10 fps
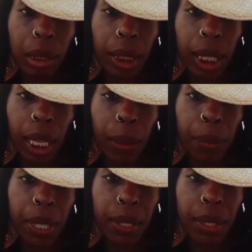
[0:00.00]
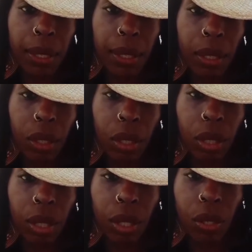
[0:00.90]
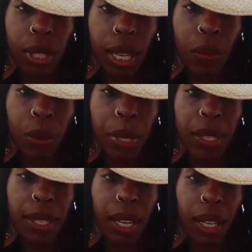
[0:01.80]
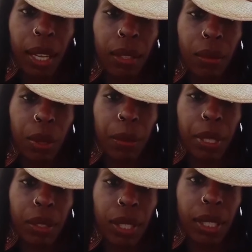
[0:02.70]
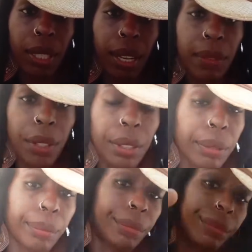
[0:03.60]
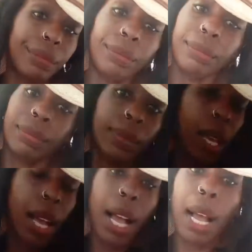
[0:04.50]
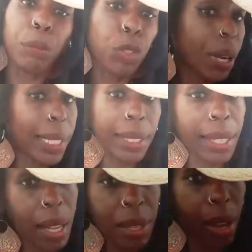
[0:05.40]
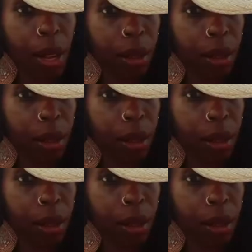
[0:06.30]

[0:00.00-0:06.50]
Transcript: accomplice? Didn't you say women sell other women to the devil? I'm trying to tell y'all.